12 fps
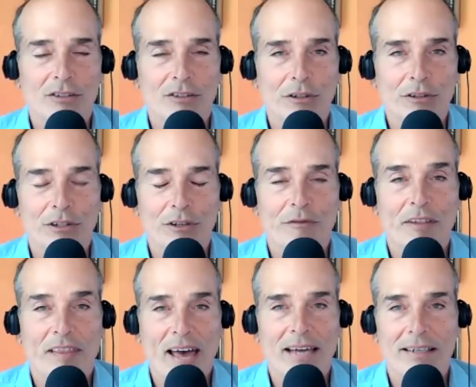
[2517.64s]
alternative
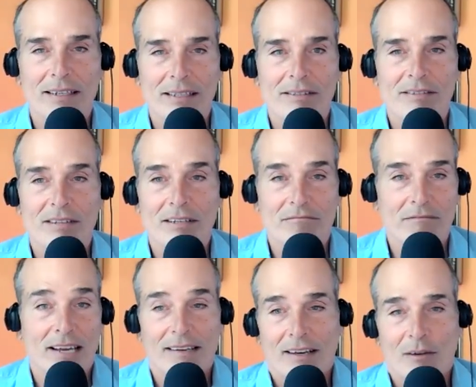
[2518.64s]
to that is that
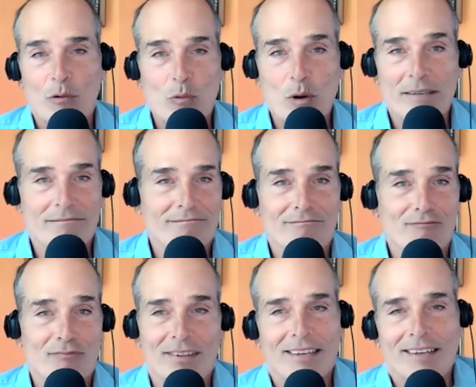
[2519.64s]
what
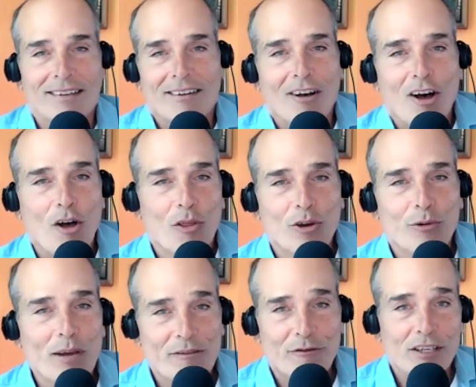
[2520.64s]
all the
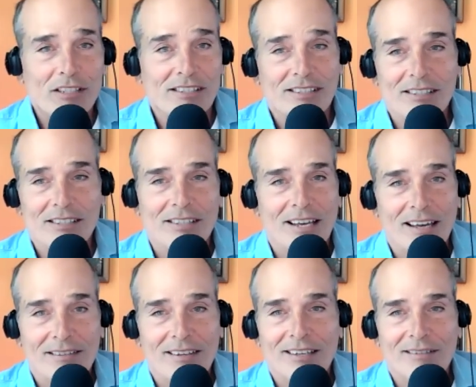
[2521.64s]
great physicists
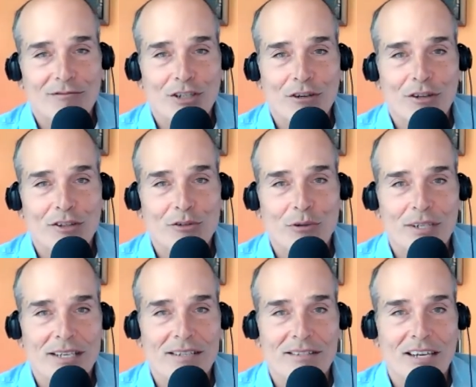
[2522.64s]
at the turn of the
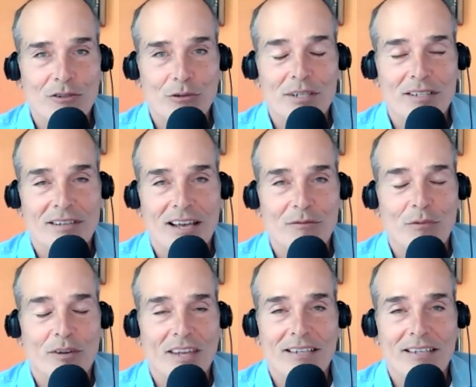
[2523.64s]
20th century said when